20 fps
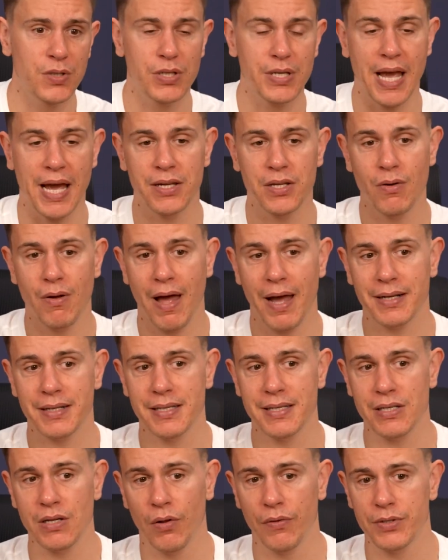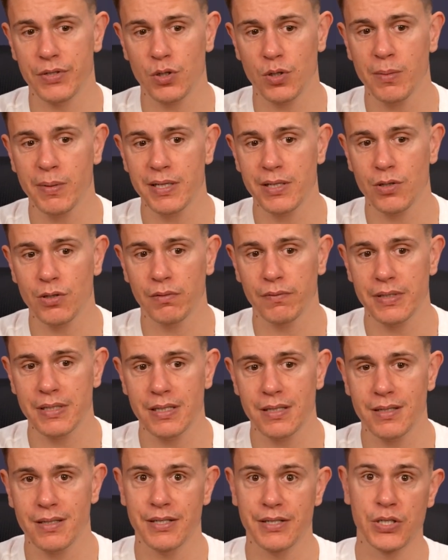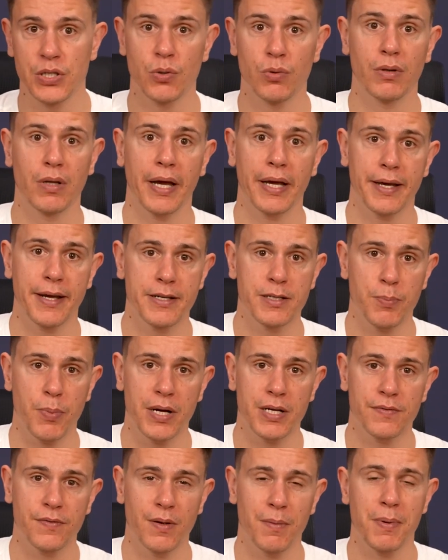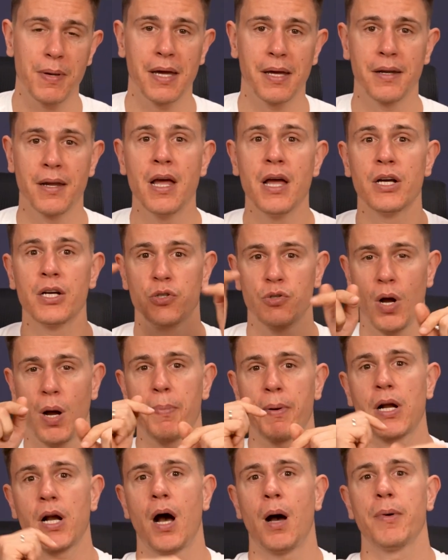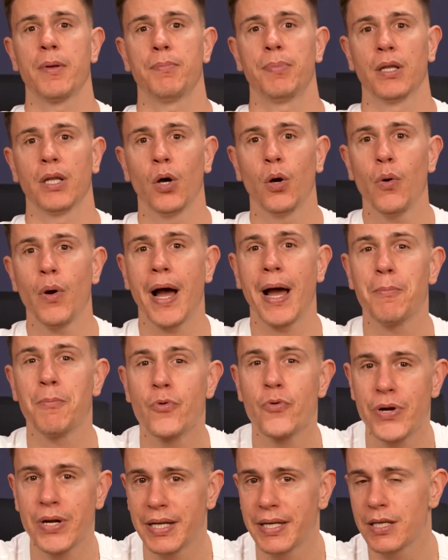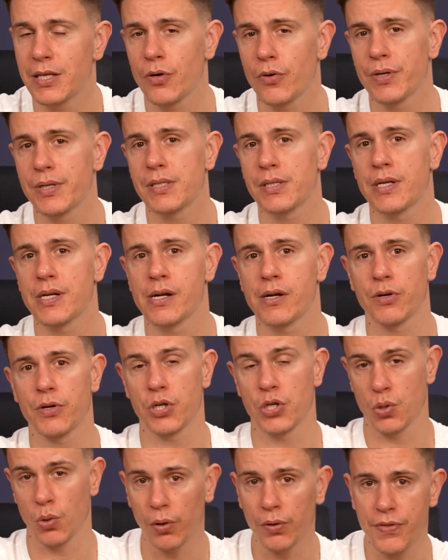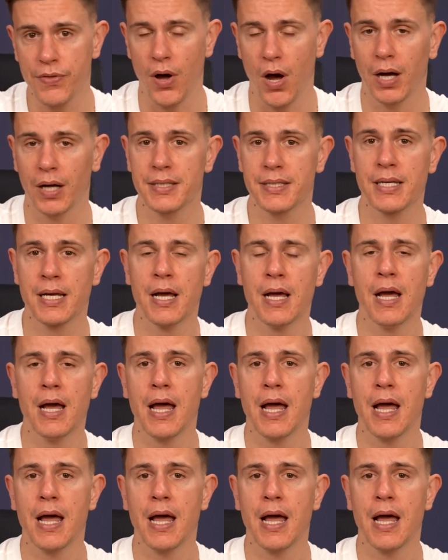Can you access all the streaming services? Do you like ExpressVPN? Drop a comment below. I'm really curious to hear your thoughts.